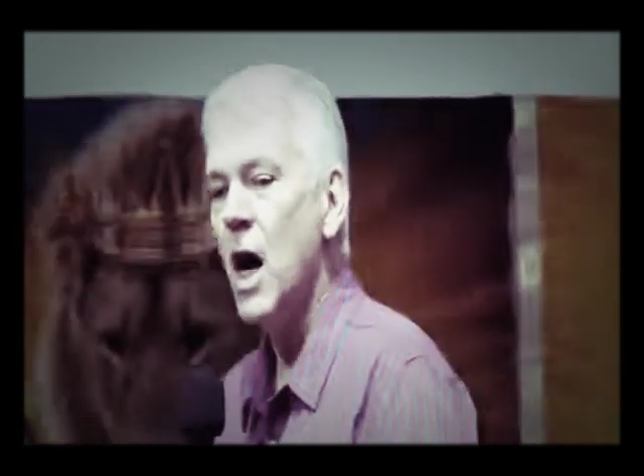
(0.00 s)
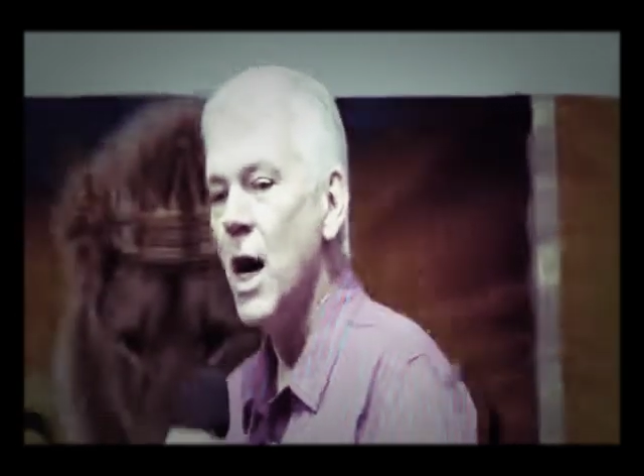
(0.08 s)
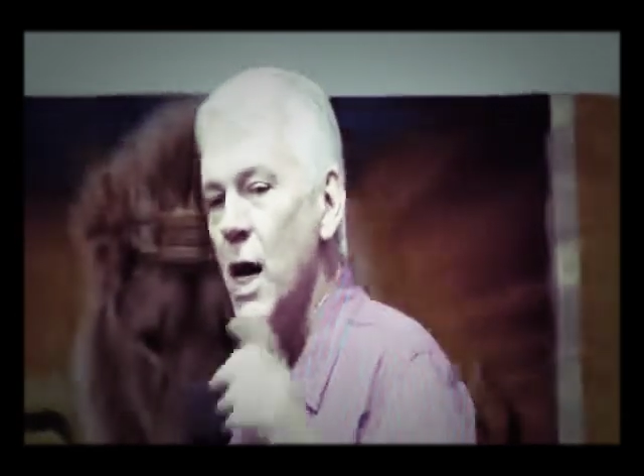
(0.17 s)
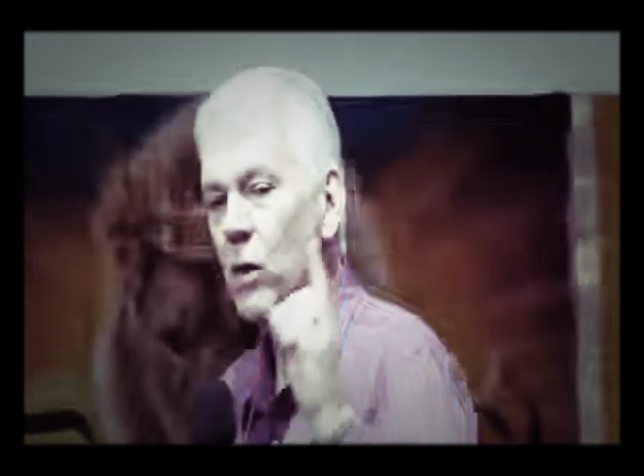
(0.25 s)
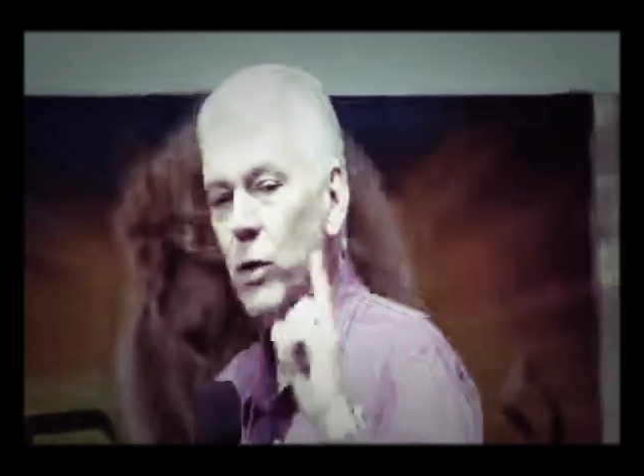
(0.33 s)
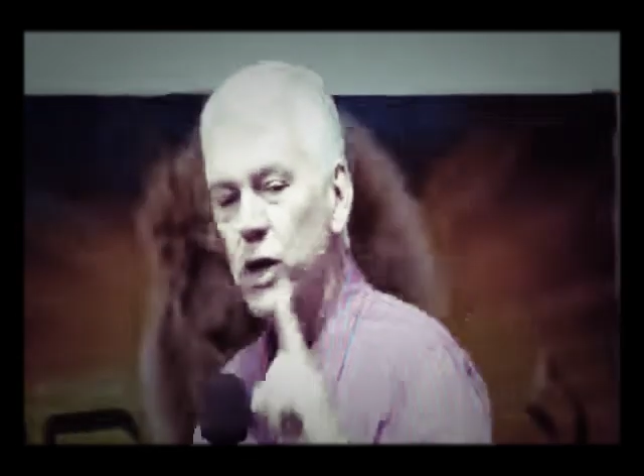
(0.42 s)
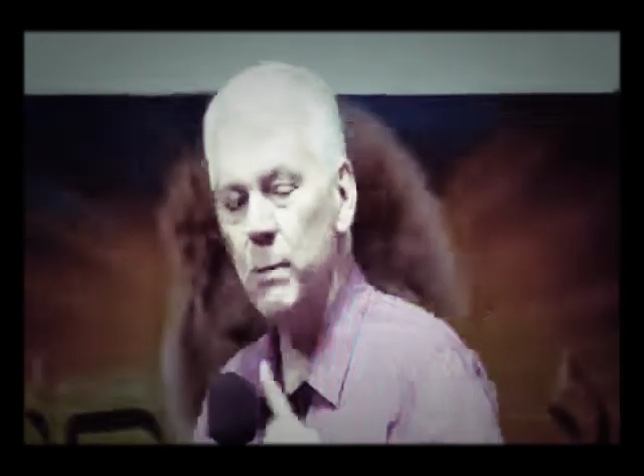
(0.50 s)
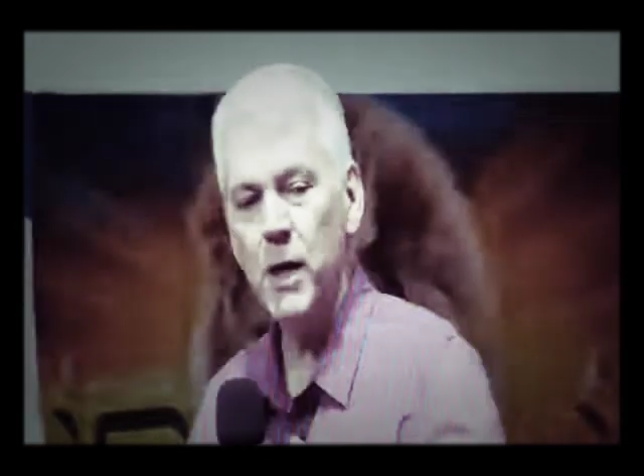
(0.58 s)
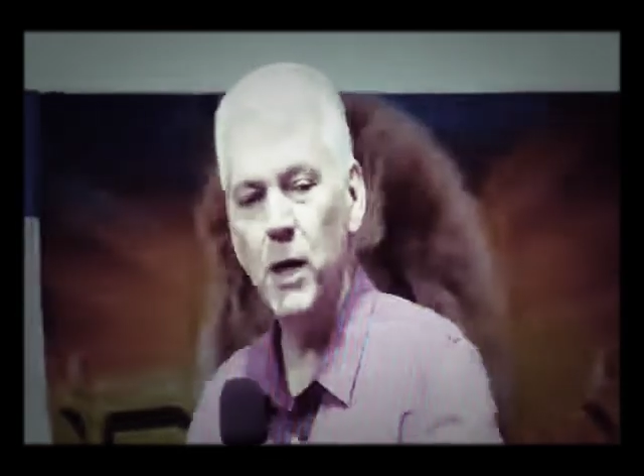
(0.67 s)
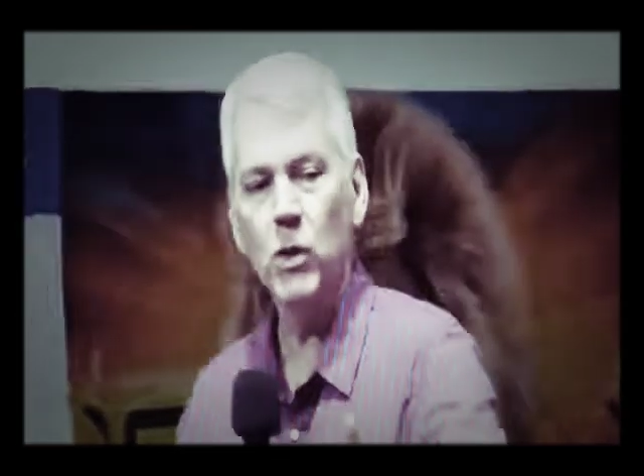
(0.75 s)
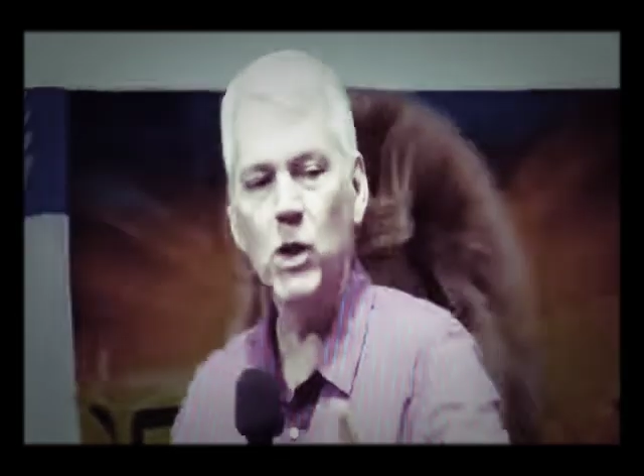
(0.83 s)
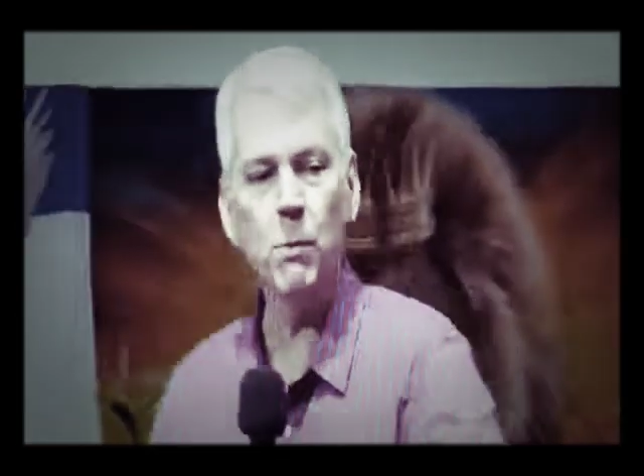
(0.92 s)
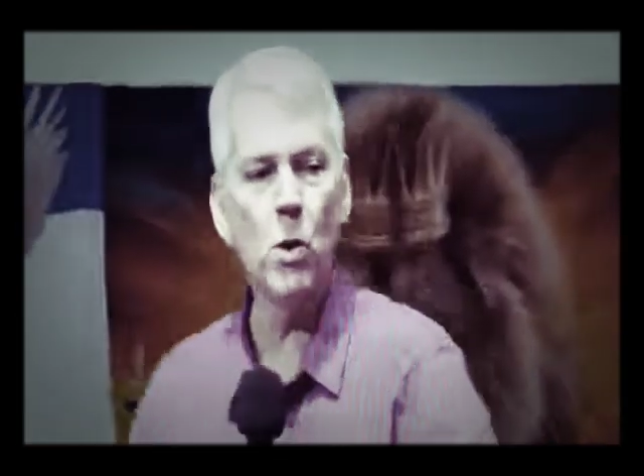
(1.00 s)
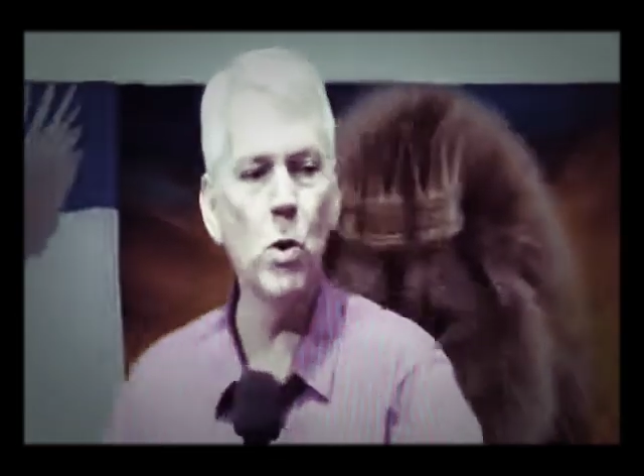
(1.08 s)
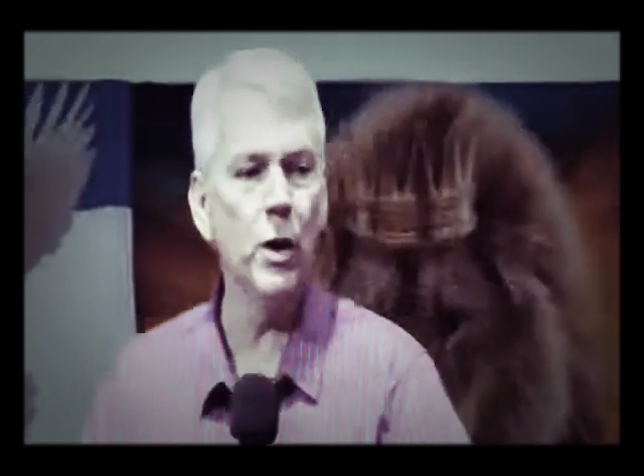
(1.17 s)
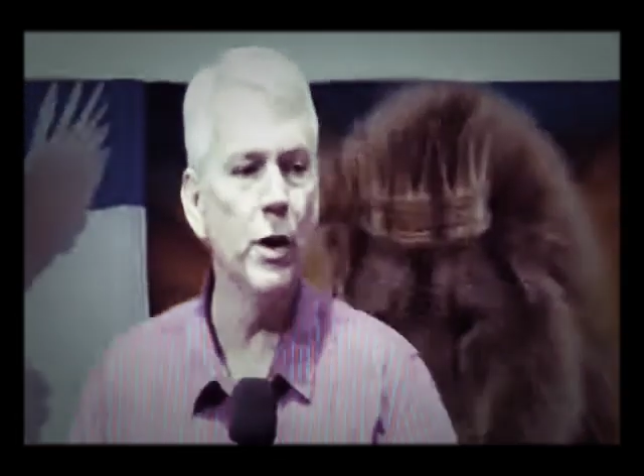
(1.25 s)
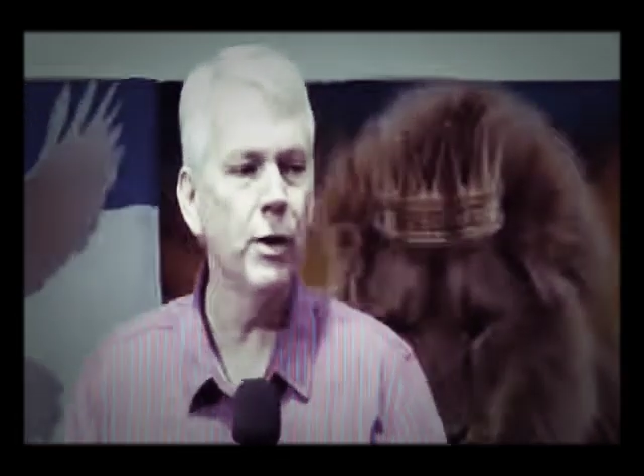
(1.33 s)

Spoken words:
I only speak when spoken